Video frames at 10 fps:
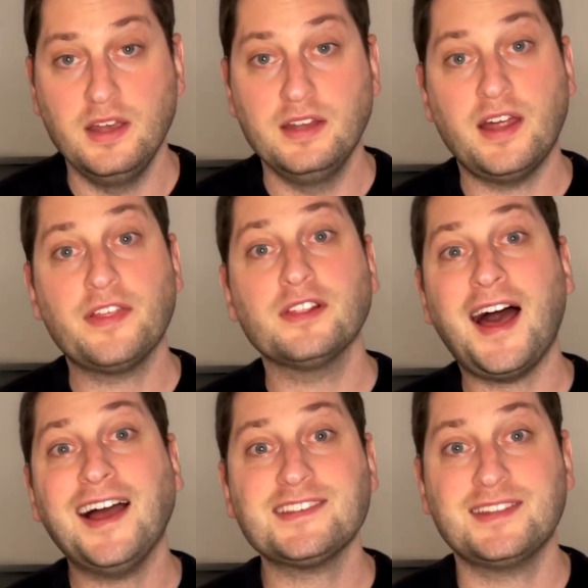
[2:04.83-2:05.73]
Now, the
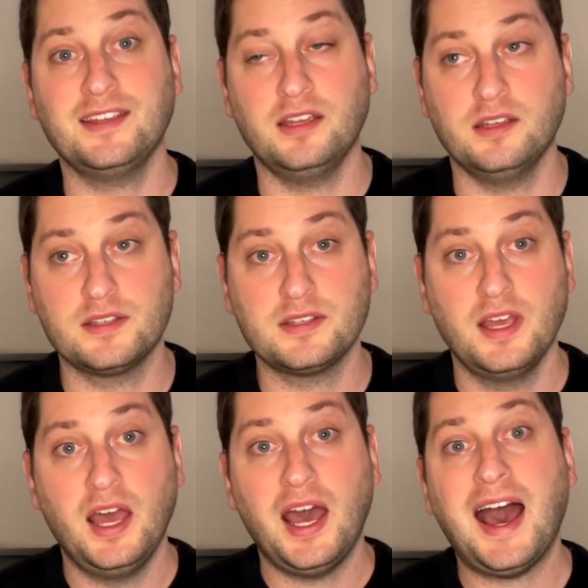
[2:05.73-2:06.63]
last thing is,
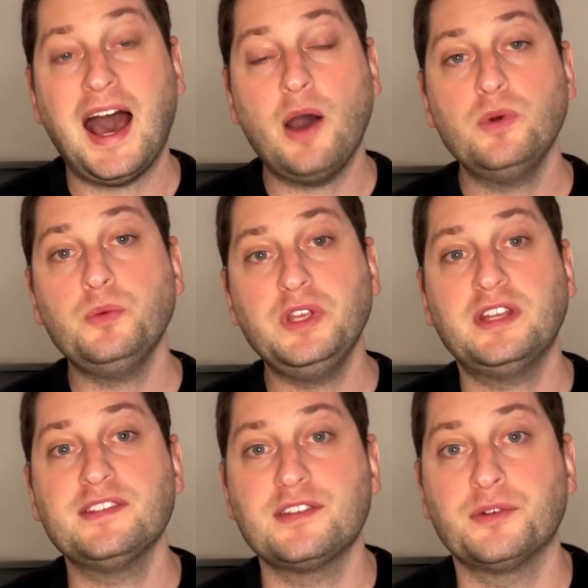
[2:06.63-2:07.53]
how will we
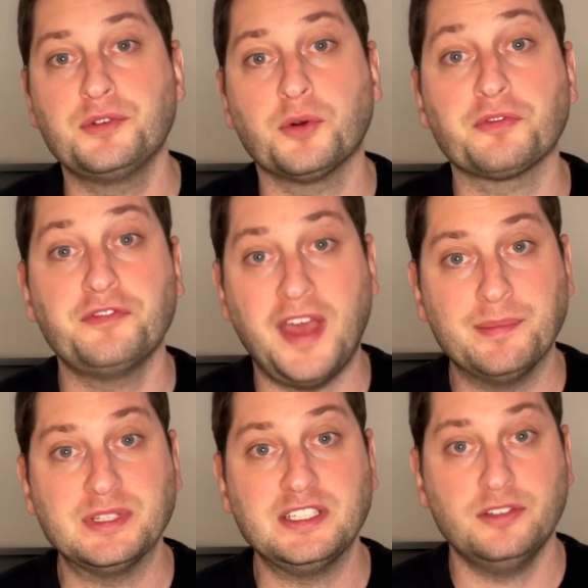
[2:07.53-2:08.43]
consider your
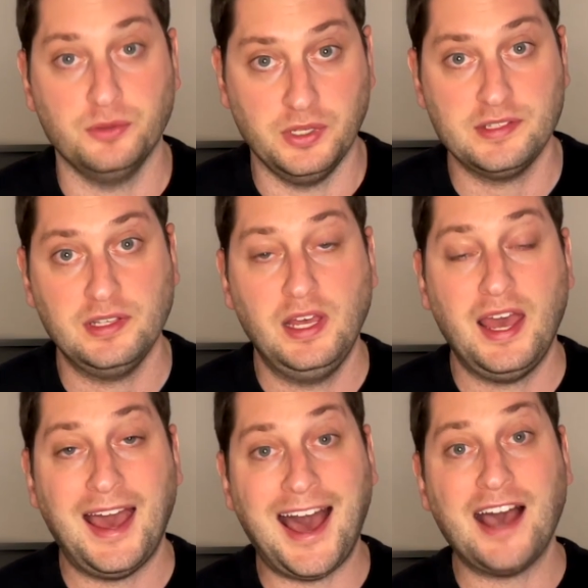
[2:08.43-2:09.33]
family unit
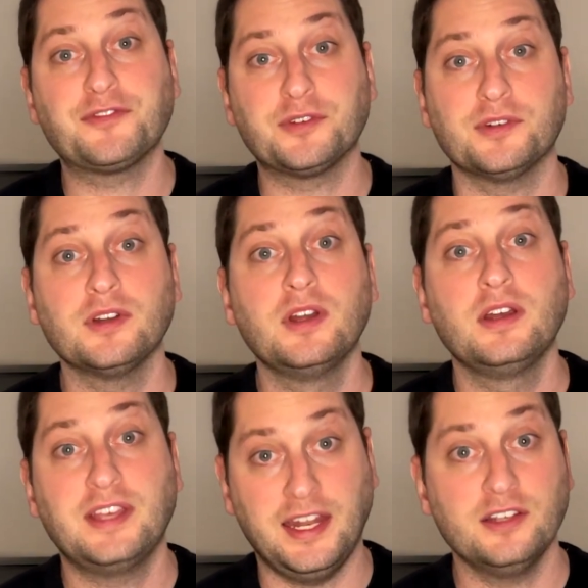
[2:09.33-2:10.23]
after
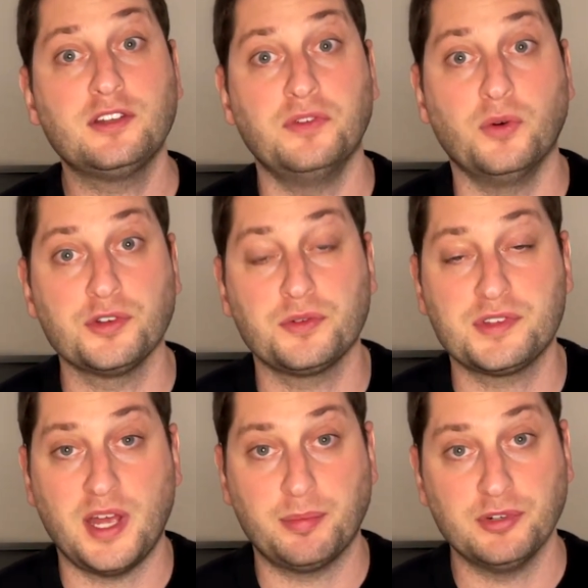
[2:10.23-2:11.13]
getting a divorce or a
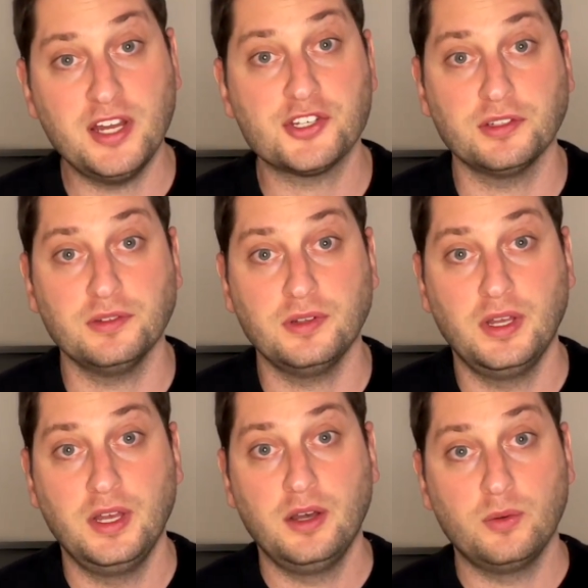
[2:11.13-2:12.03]
separation?
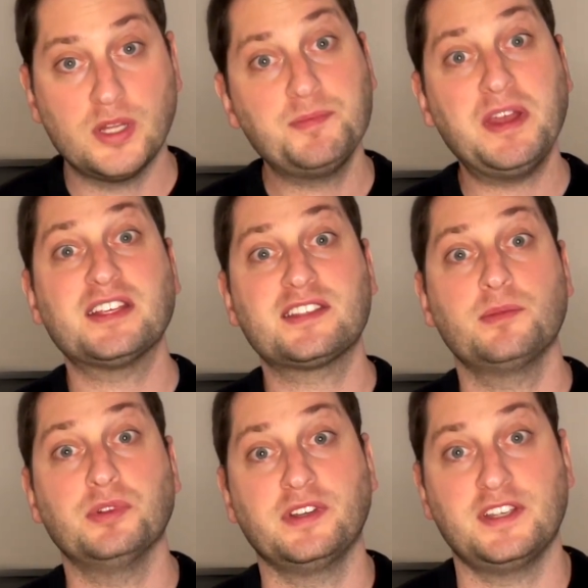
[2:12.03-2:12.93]
Let's make a
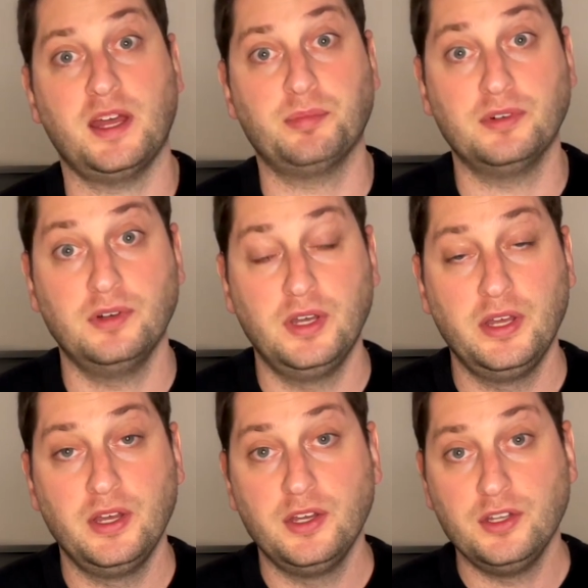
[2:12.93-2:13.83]
simple example.
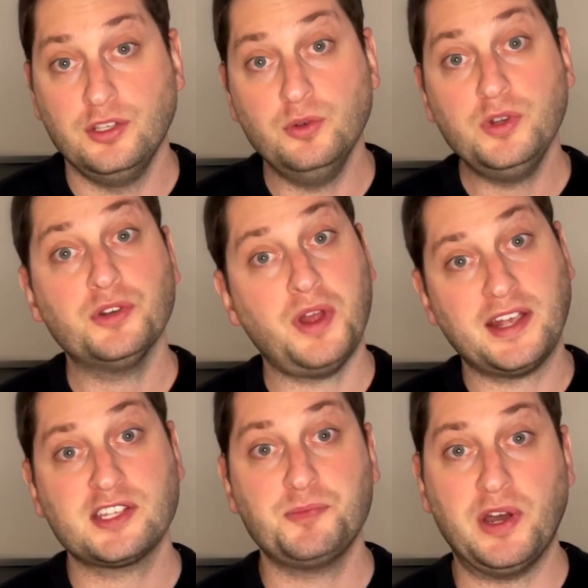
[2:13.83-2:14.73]
You and your
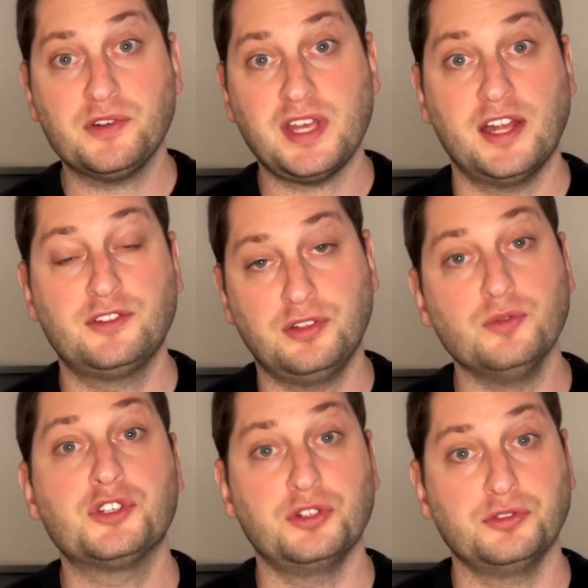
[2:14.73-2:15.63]
ex-spouse had 2
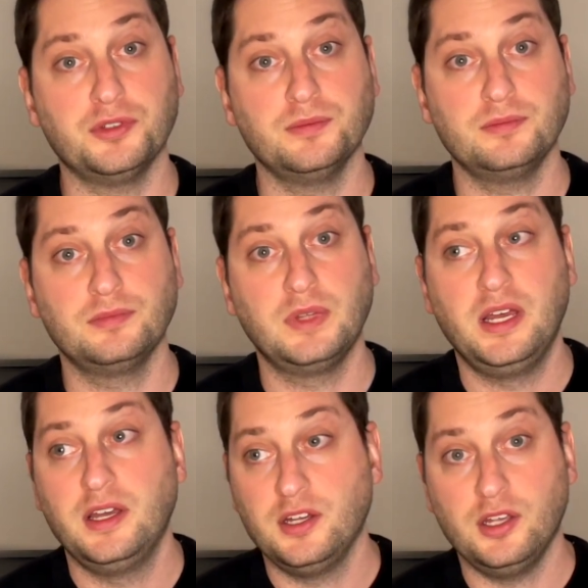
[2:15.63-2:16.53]
children.
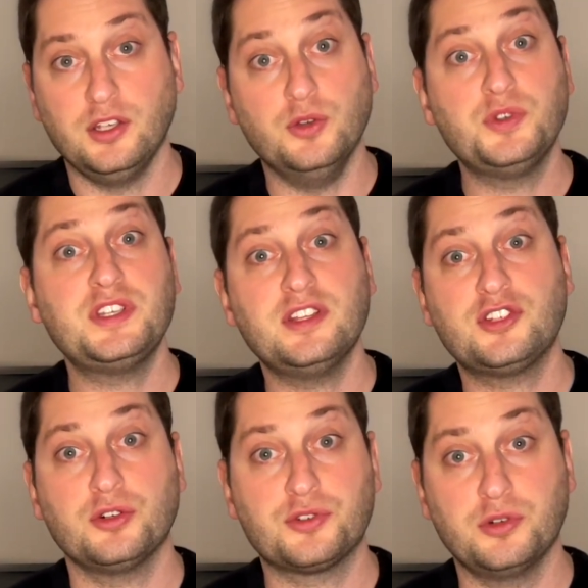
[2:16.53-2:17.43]
You see the
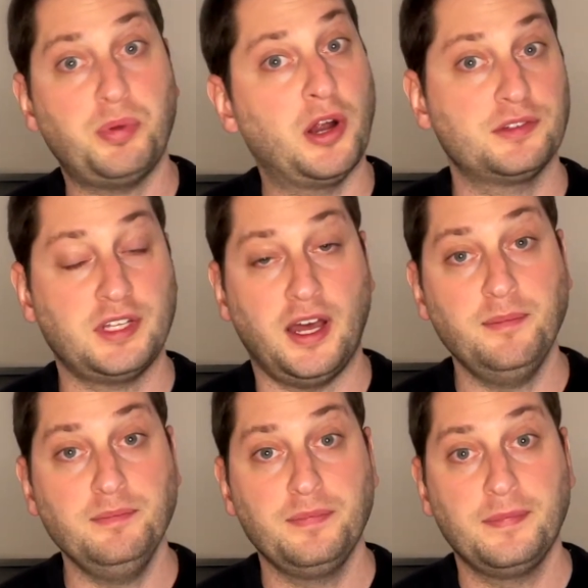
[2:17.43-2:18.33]
children
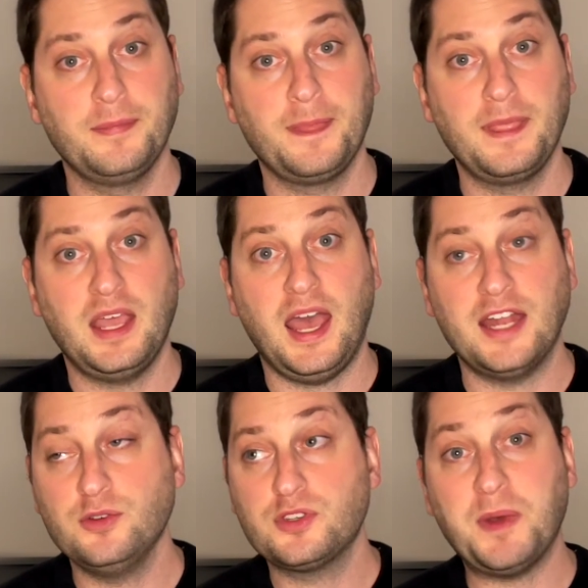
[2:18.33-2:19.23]
part-time, and
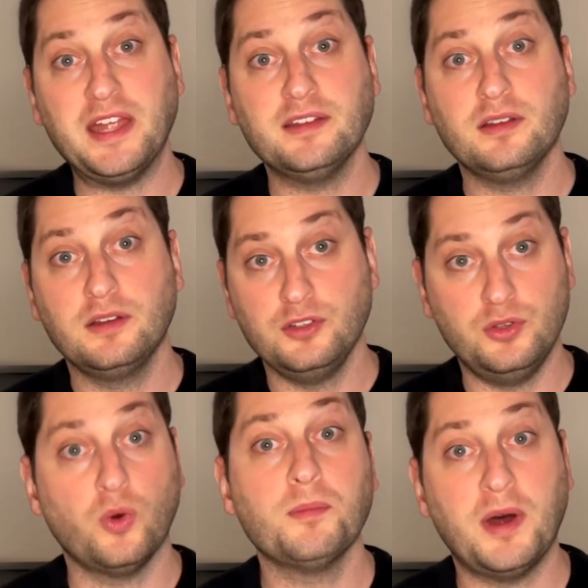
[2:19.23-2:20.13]
you spend
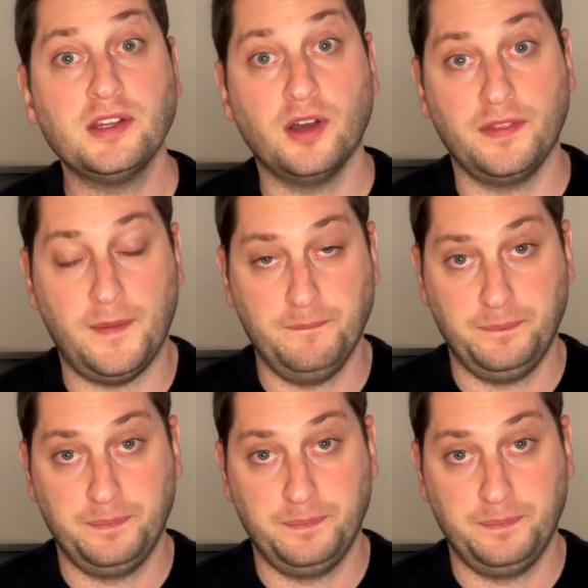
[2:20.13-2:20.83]
your money on them.